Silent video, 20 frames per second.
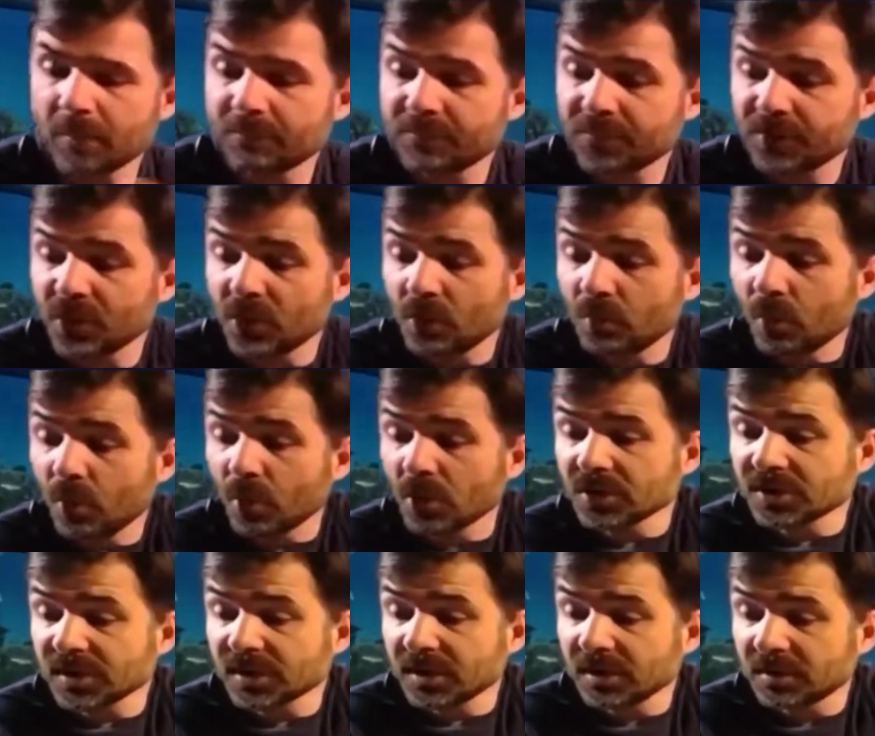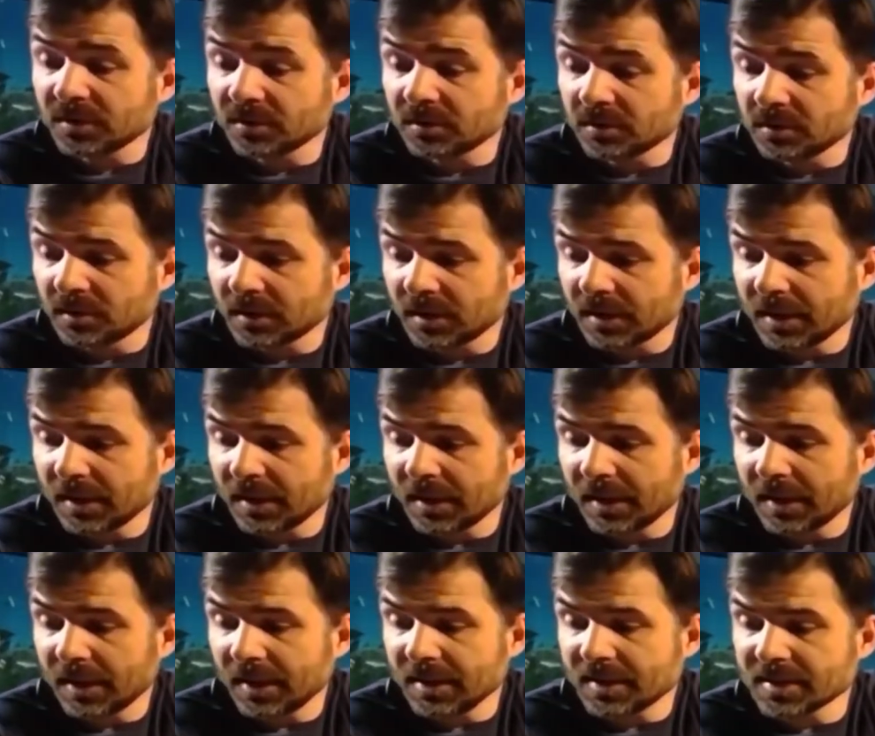Pure water
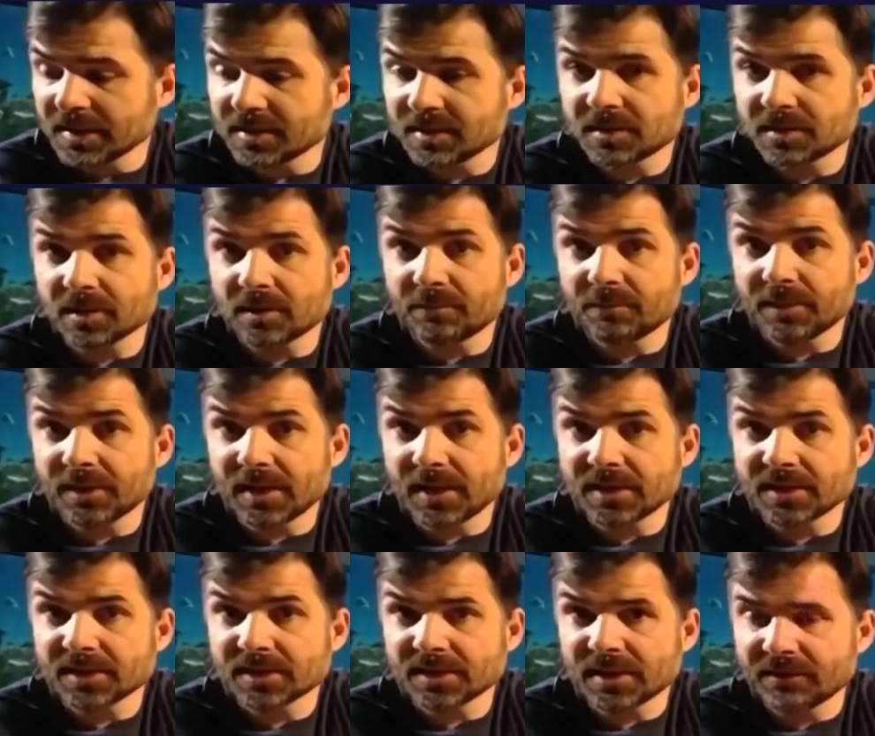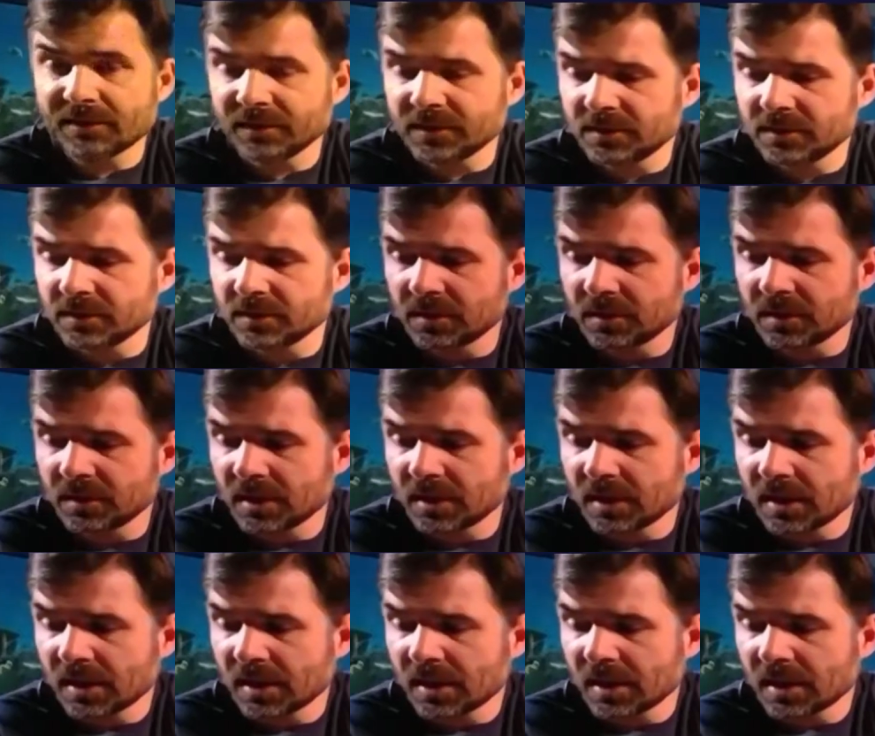is pH 7.
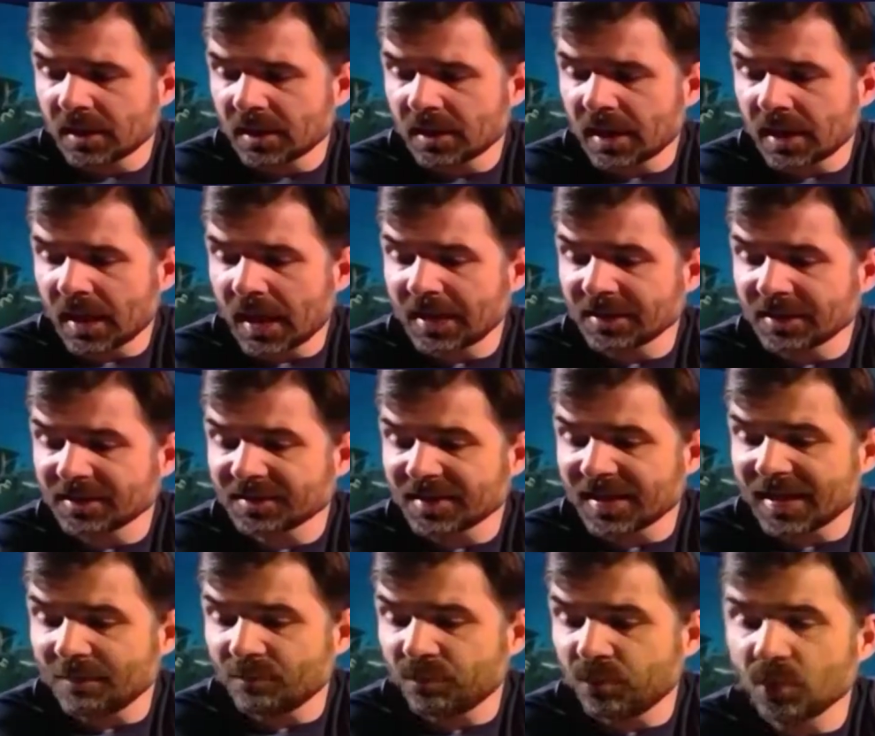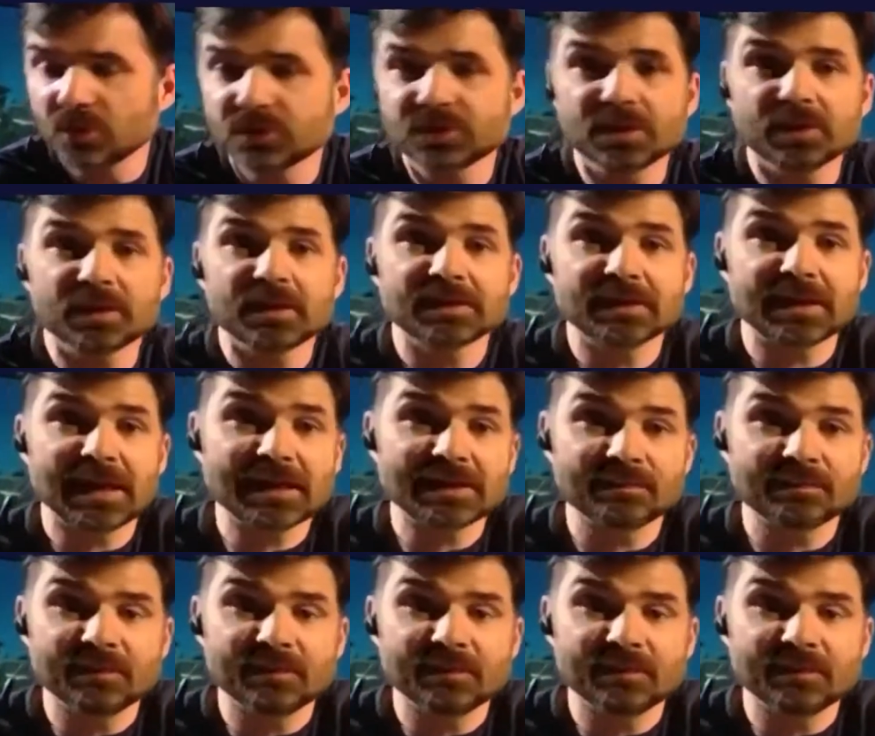And tap water, because it has